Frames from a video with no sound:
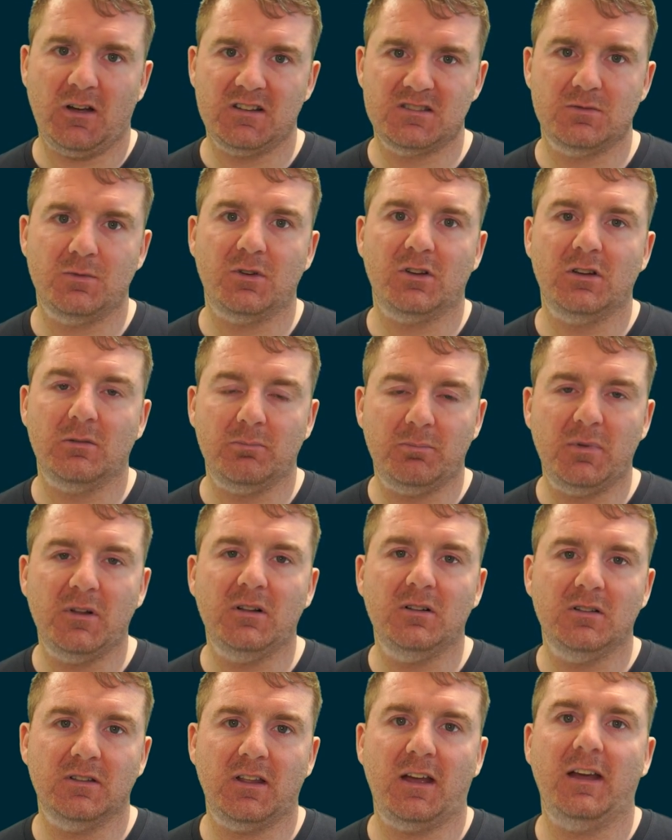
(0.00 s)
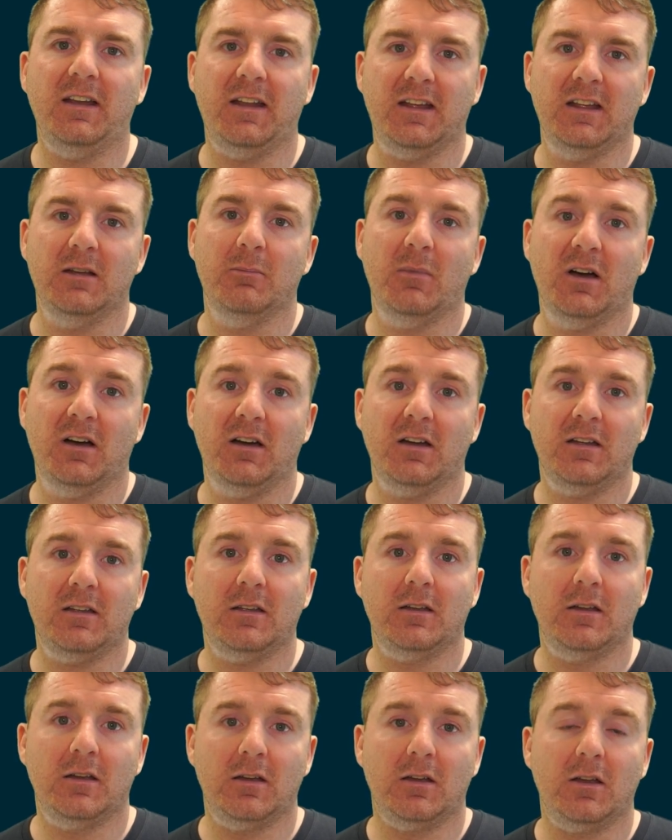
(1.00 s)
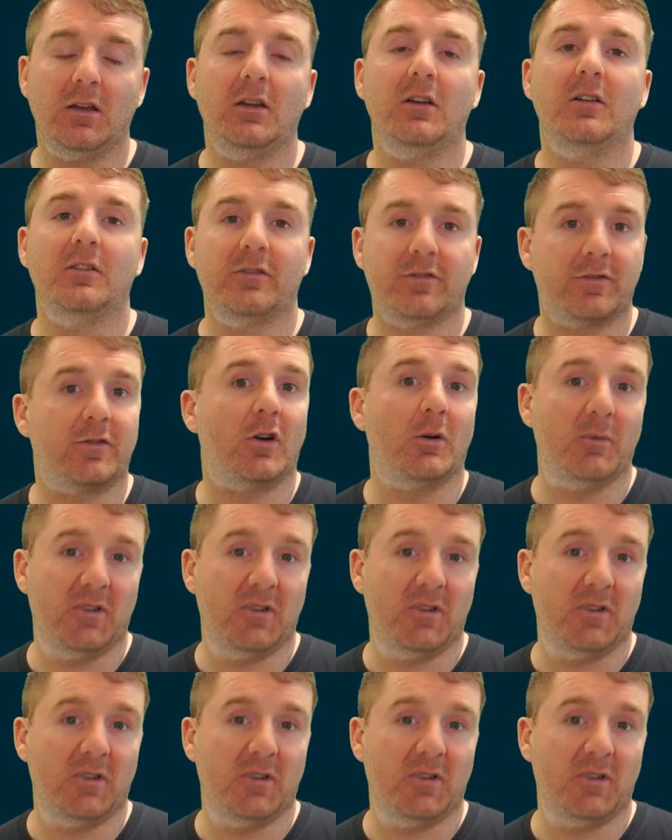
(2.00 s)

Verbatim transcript: So we're going to build an AMI from